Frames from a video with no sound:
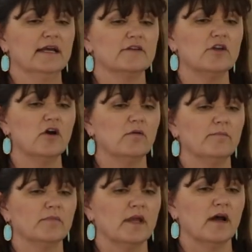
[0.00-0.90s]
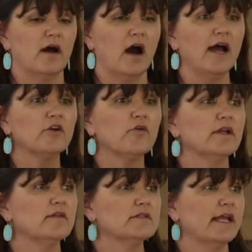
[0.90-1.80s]
So I
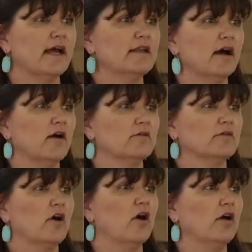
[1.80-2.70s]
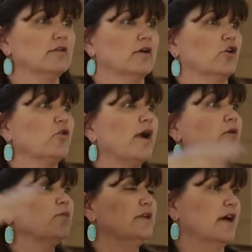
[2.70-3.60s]
created this handout called
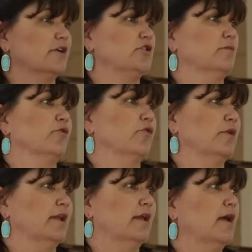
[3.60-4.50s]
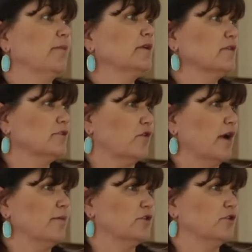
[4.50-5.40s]
Crown Reduction Pruning, and I'm going to
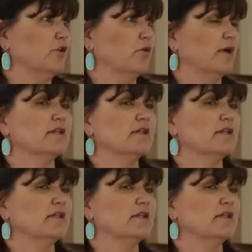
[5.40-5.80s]
describe it to you.